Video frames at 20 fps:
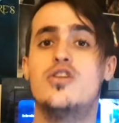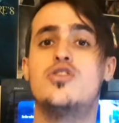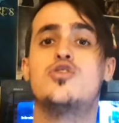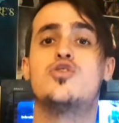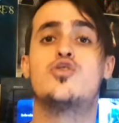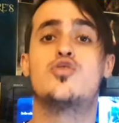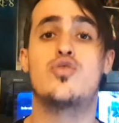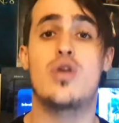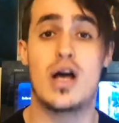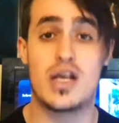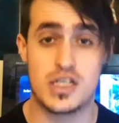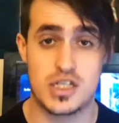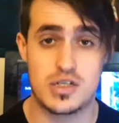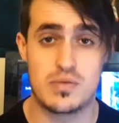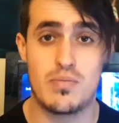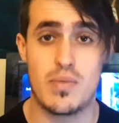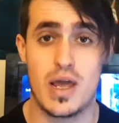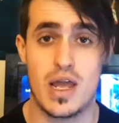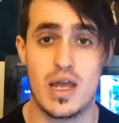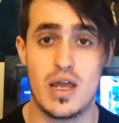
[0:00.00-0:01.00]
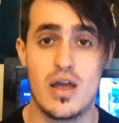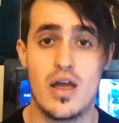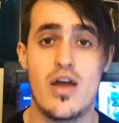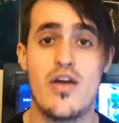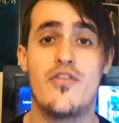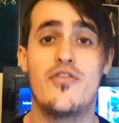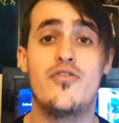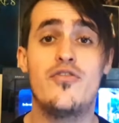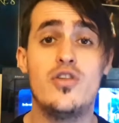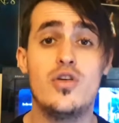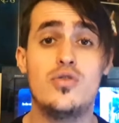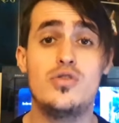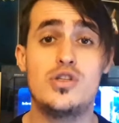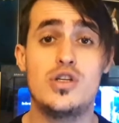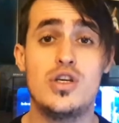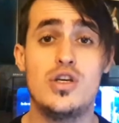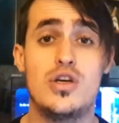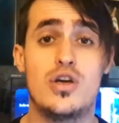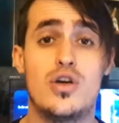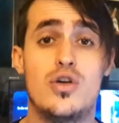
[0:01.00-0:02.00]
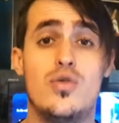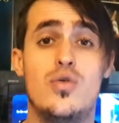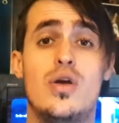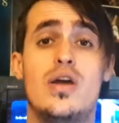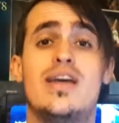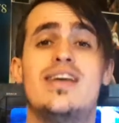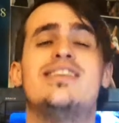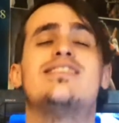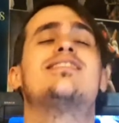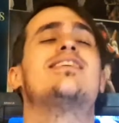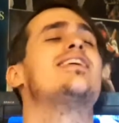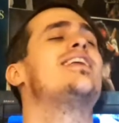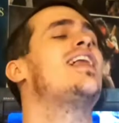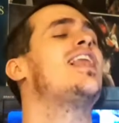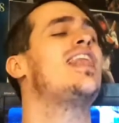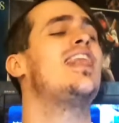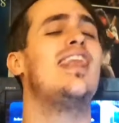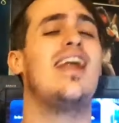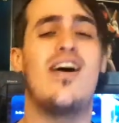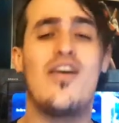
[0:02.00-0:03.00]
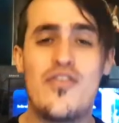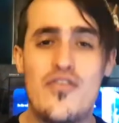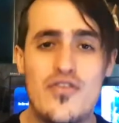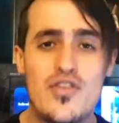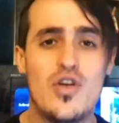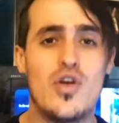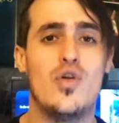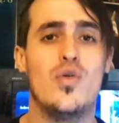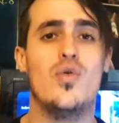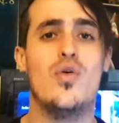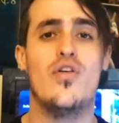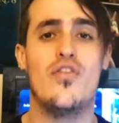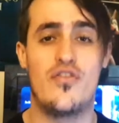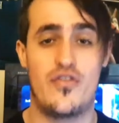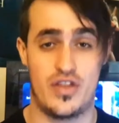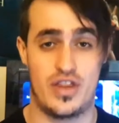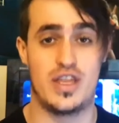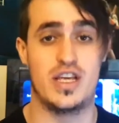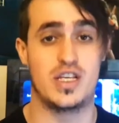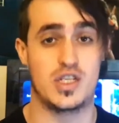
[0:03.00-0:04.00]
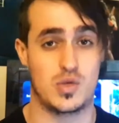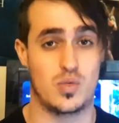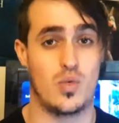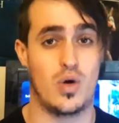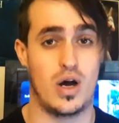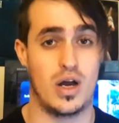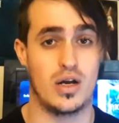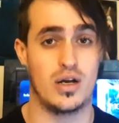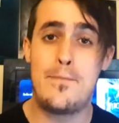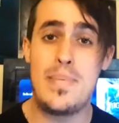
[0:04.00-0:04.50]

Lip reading: Trust me, future you is gonna love you for this one.